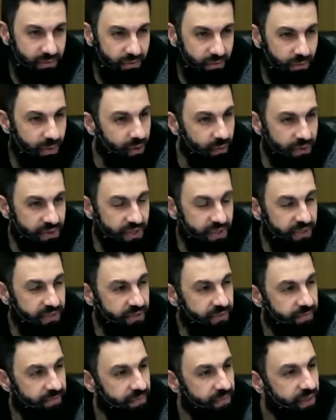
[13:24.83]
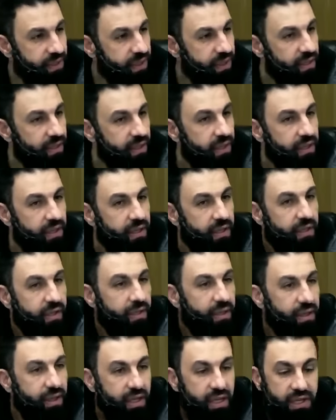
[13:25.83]
What was it?
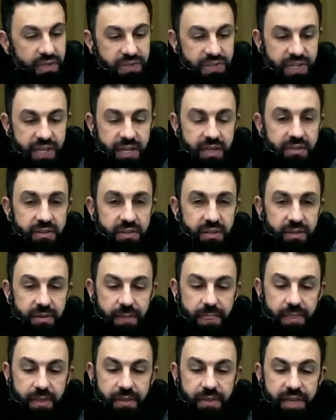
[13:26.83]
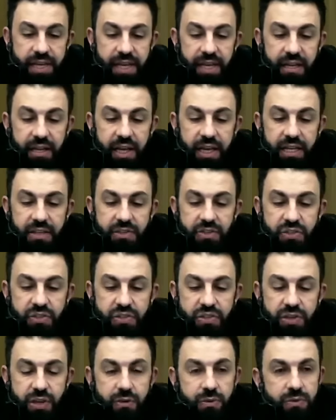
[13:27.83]
He said they are like the
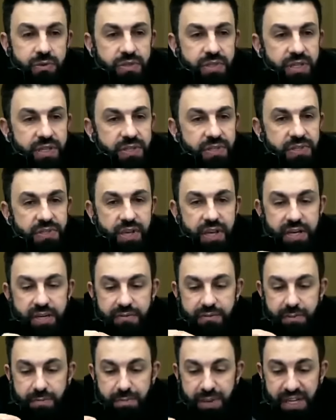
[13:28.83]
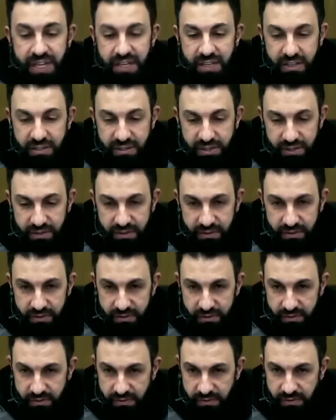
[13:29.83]
stones inside of a bead,
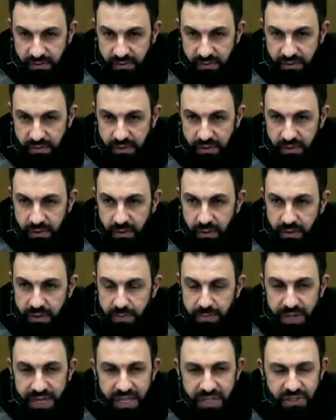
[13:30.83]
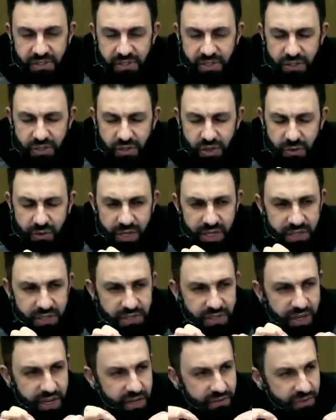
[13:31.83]
or the beads, sorry,
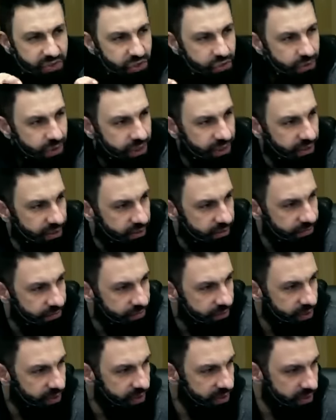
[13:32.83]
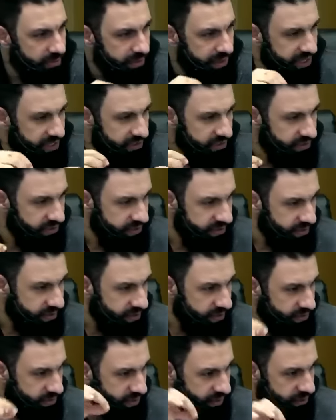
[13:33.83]
inside of a string. You know the beads?
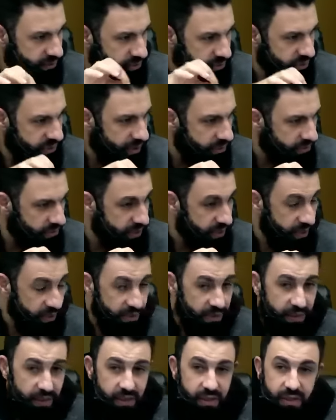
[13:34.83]
It's got little stones in it.